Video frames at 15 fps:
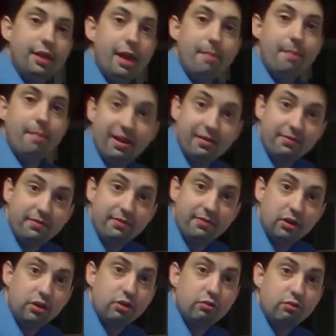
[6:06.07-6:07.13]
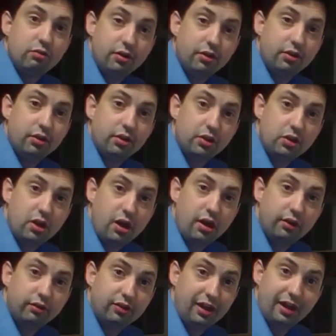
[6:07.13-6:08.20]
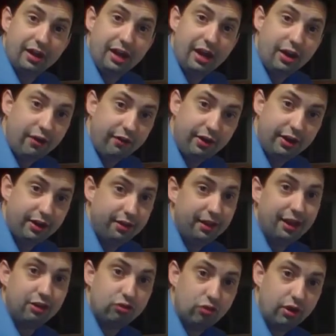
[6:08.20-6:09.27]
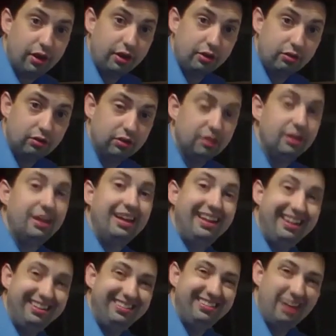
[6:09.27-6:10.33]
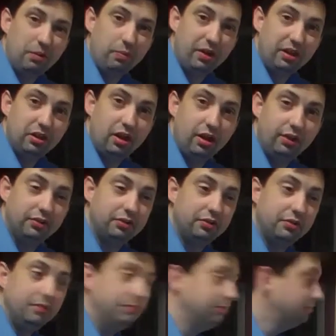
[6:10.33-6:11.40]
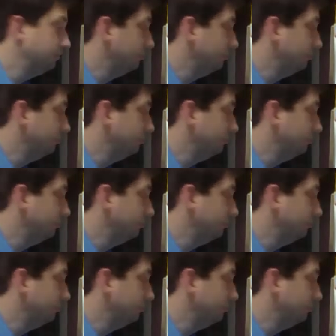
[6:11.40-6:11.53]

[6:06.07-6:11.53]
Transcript: And that benefit greater than the cost, that area, that triangle, is deadweight loss.